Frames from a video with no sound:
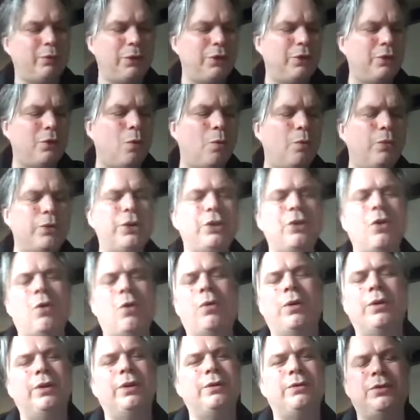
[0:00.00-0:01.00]
don't
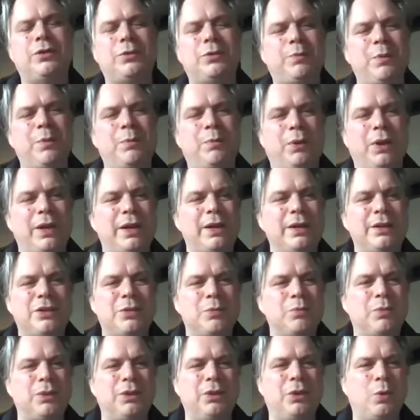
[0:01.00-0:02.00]
want to just be playing
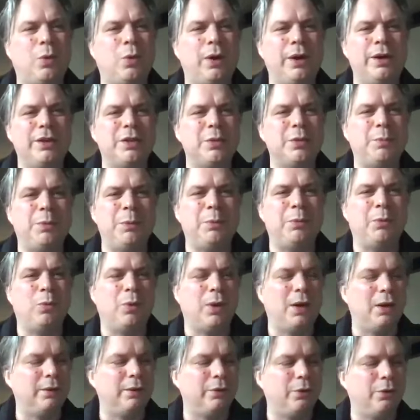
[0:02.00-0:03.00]
something quiet to people
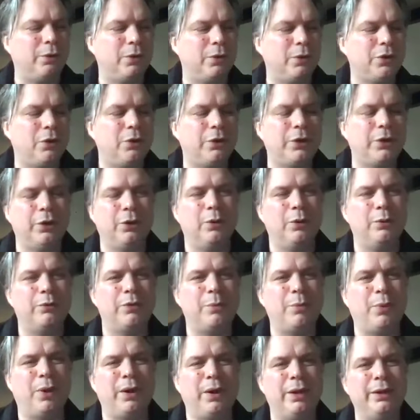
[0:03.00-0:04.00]
while they're all talking over
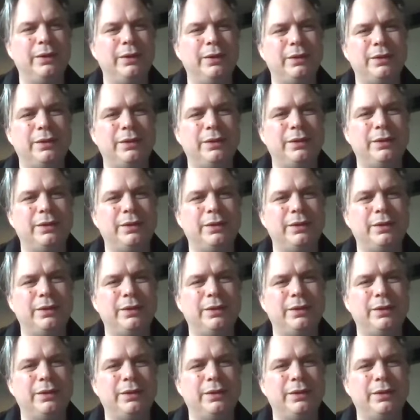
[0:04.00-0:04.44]
a pint. And